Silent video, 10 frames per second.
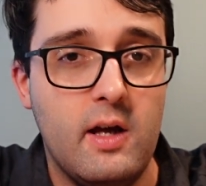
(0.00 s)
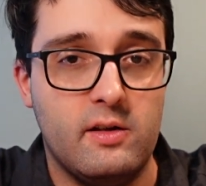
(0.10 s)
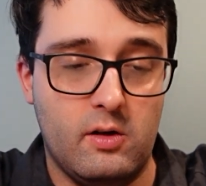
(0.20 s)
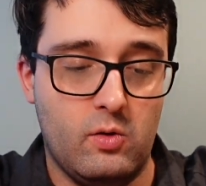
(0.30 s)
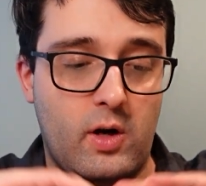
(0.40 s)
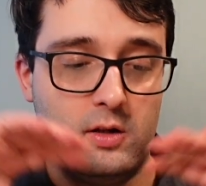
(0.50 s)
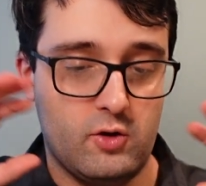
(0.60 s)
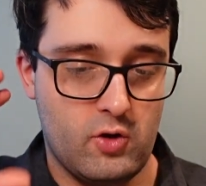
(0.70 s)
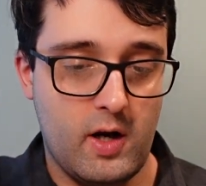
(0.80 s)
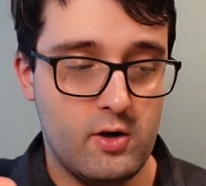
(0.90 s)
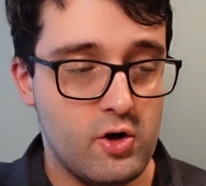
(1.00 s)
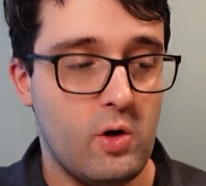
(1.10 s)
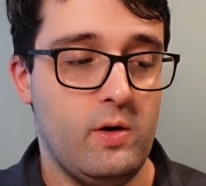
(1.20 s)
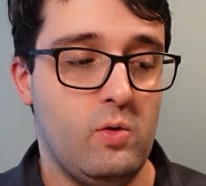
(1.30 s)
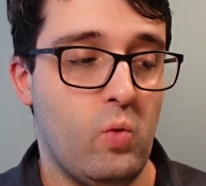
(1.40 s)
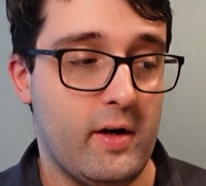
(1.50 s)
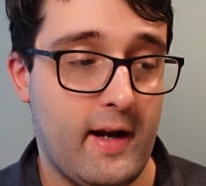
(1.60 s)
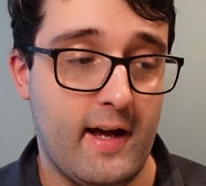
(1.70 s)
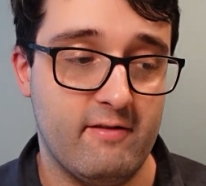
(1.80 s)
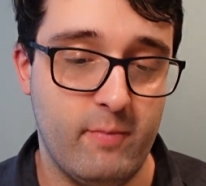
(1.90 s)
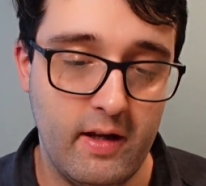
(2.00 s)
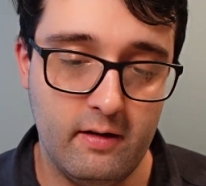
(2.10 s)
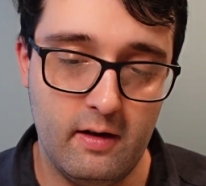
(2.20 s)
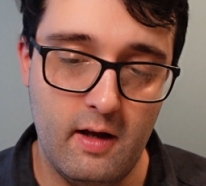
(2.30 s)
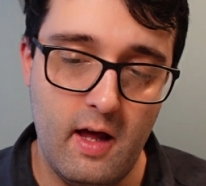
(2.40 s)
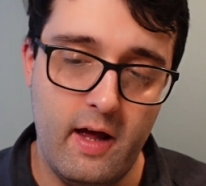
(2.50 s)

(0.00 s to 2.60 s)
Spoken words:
so I'll try and show you what I have painted,